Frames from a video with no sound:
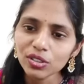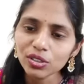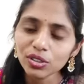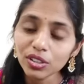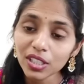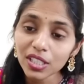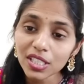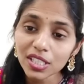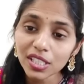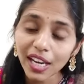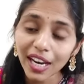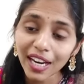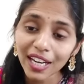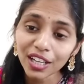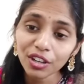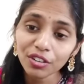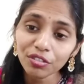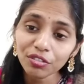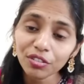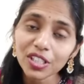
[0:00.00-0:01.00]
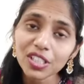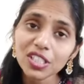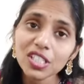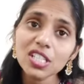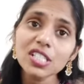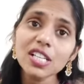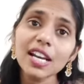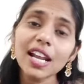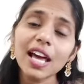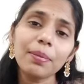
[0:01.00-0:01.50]
so this kind of
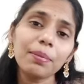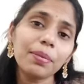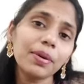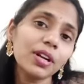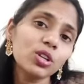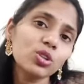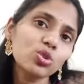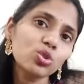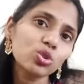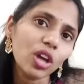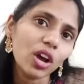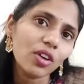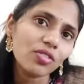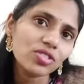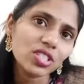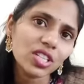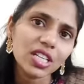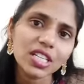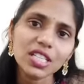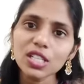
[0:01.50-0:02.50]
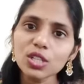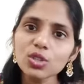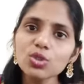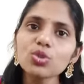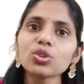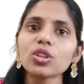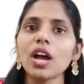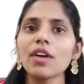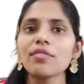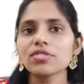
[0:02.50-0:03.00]
questions that happened in 2018
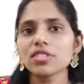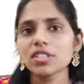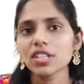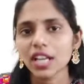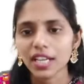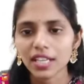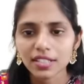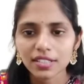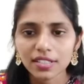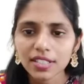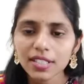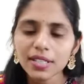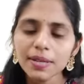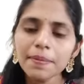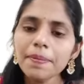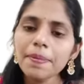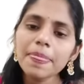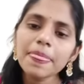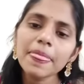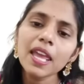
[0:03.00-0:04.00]
2019